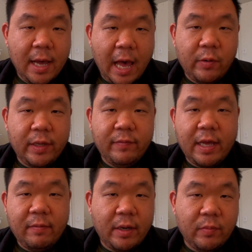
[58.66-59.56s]
I don't even
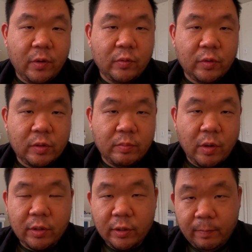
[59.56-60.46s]
have my own
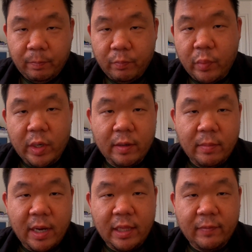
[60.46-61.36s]
smoker. A buddy of
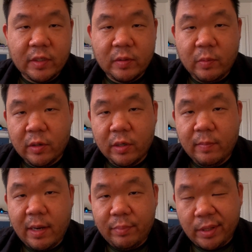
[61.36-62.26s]
mine left a smoker at
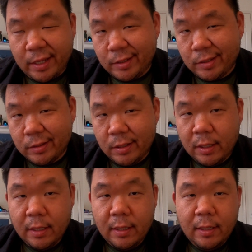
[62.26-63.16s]
my place,
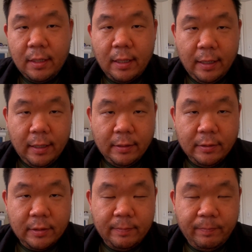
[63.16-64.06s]

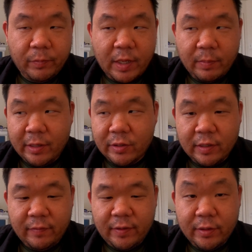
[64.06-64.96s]
and I'm not
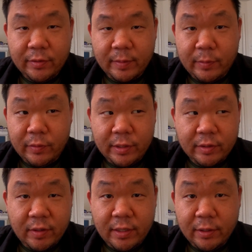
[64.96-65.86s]
sure if he knows I'm doing
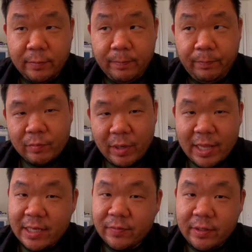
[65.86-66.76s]
this video. My
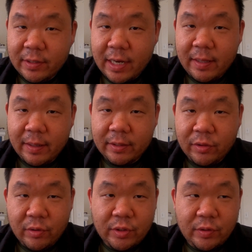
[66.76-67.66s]
last video got like
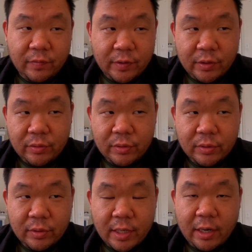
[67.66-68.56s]
32 views,
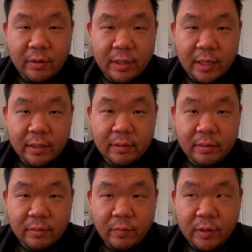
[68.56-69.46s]
and I don't think
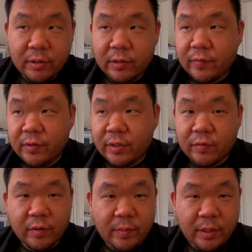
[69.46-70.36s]
one of those views
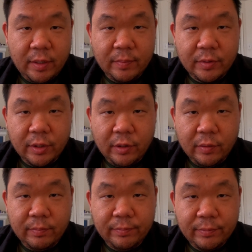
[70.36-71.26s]
is from him,
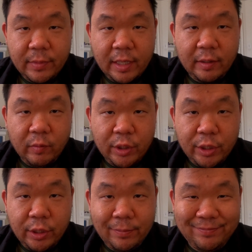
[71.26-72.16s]
so I think we're
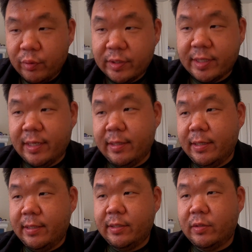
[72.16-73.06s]
good. Brisket
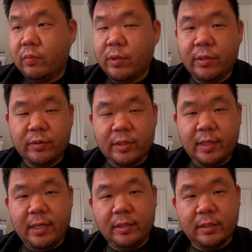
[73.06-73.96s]
is one of those
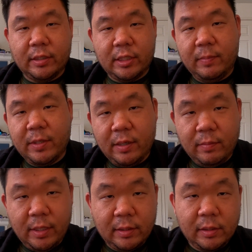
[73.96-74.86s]
things. It's a cheap cut of
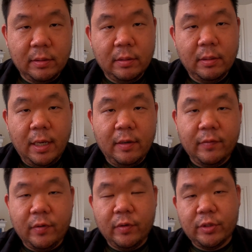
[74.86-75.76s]
meat, and
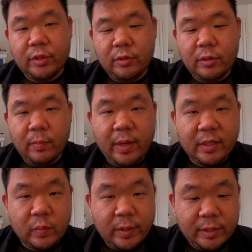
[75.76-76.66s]
of course the
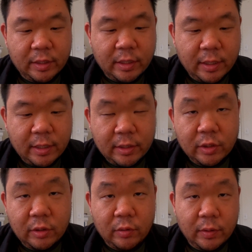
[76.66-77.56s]
best way to cook it
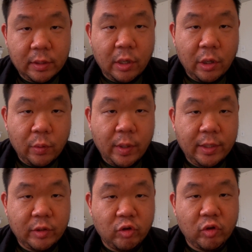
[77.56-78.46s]
is to do it low
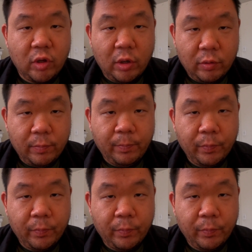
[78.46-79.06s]
and slow.